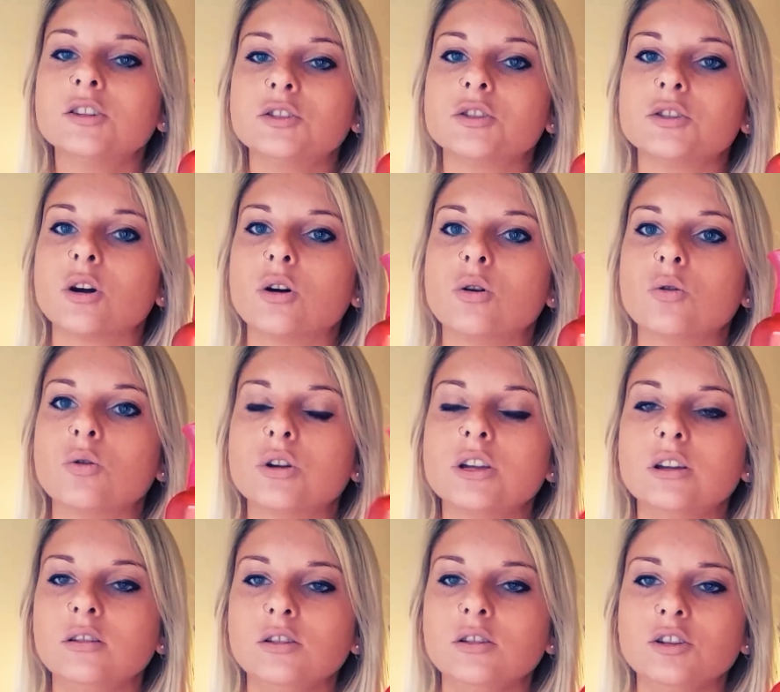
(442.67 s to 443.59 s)
So
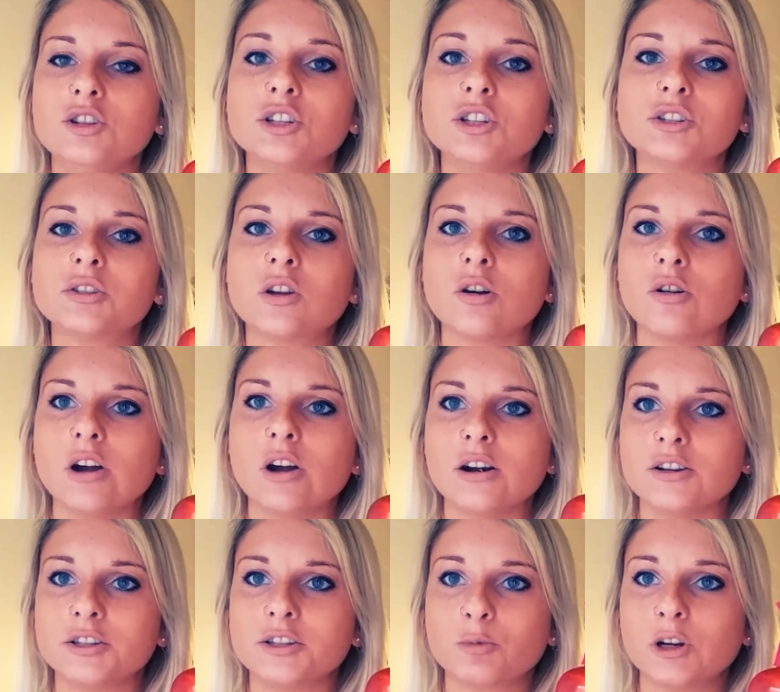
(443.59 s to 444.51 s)
you just go
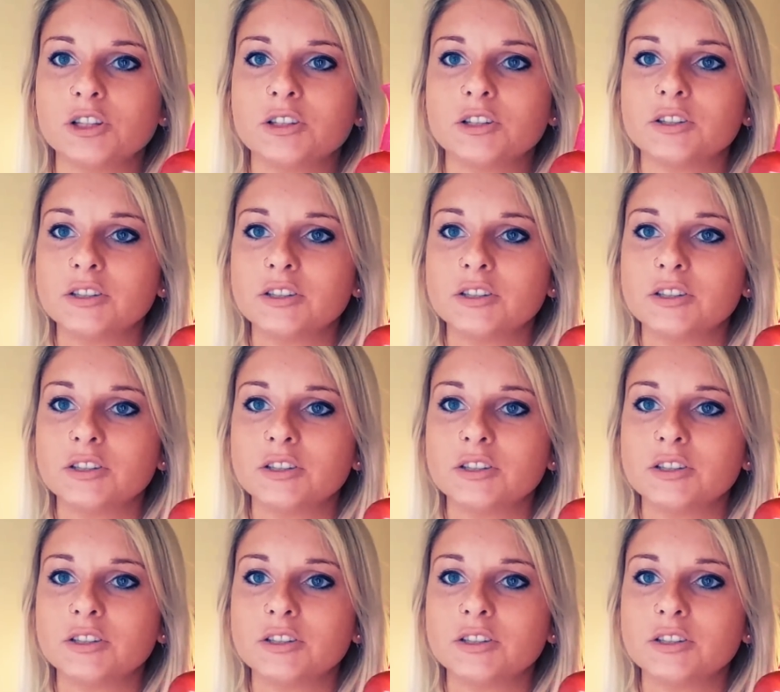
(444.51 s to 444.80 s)
around and spritz